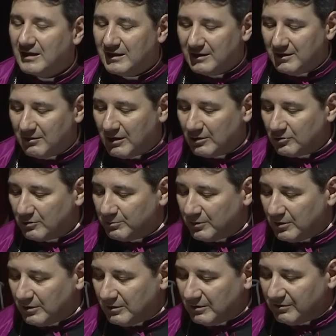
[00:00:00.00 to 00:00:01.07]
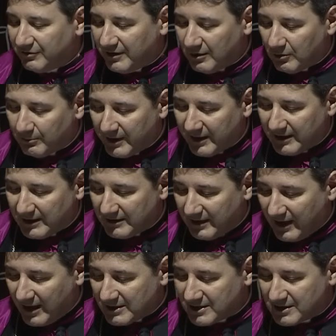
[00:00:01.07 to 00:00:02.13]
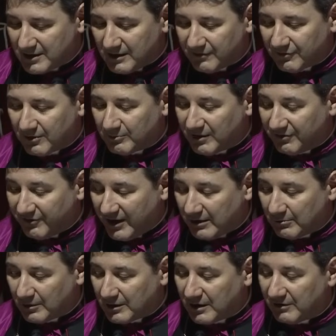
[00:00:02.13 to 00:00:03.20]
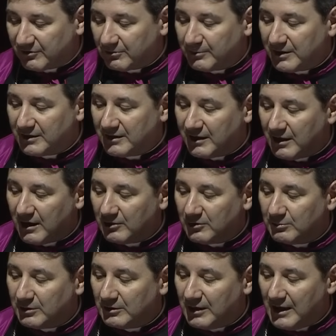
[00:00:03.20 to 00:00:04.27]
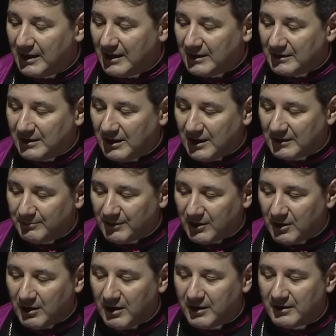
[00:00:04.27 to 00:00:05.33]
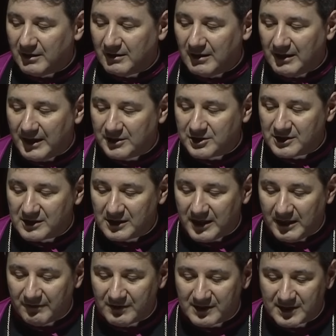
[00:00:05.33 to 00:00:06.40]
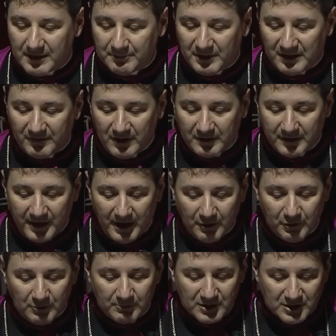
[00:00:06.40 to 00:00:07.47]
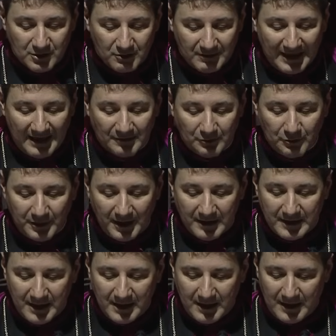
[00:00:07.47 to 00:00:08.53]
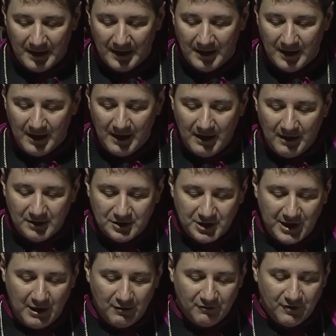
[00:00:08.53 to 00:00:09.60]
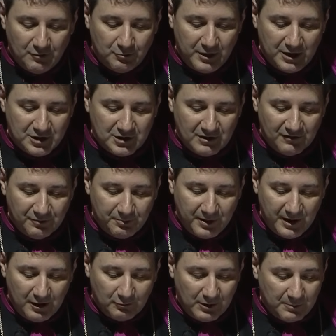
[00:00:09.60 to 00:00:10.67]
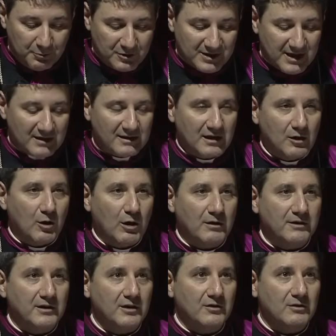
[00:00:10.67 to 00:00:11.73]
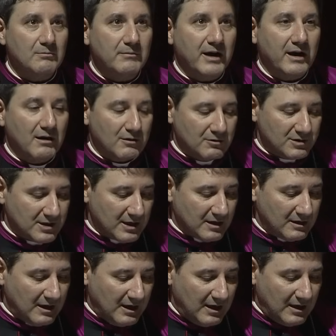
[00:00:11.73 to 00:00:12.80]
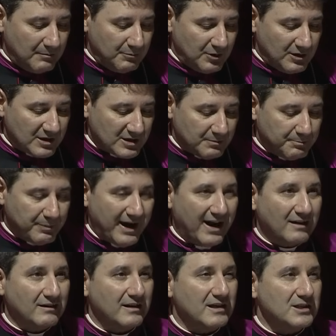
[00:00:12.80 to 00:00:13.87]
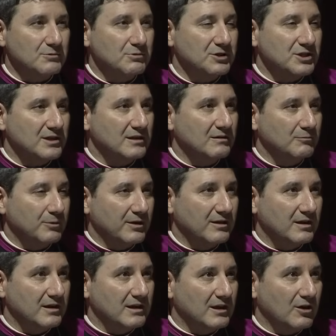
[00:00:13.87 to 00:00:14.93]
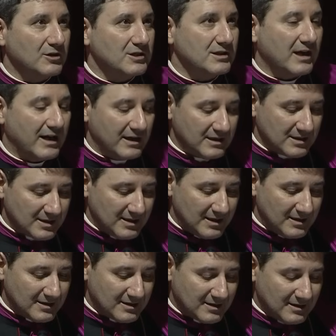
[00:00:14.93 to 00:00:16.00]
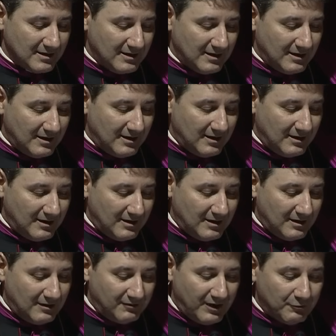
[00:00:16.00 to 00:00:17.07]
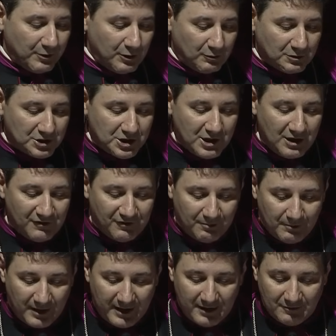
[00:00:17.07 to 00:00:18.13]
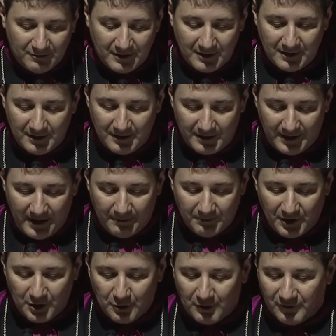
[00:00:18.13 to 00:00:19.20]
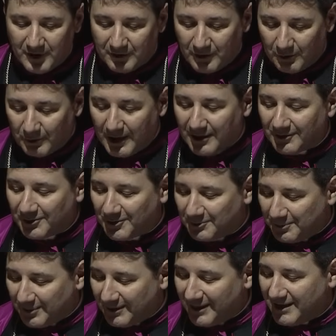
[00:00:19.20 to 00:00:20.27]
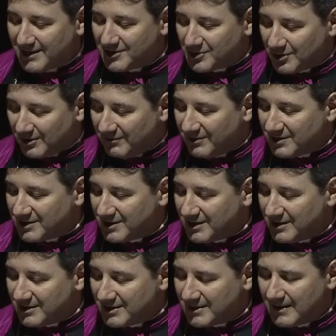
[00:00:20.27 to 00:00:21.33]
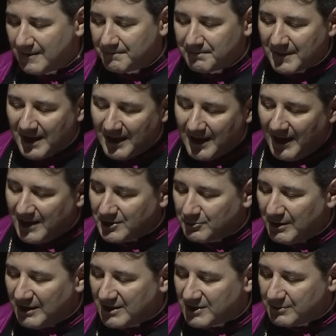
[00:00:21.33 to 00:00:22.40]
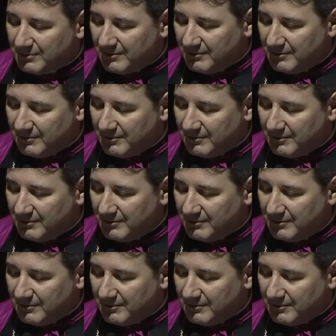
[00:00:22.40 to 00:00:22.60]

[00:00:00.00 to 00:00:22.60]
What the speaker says: The Honorable Filomena Tassi from the federal government, the Honorable Todd McCarthy, the Legislative Assembly of Ontario, Mr. Nando Yanika, Chair of the Region of Peel, representing all the other mayors and municipalities within the Archdiocese. Our very own Chief Myron Demkew of the Toronto Police Services, as well as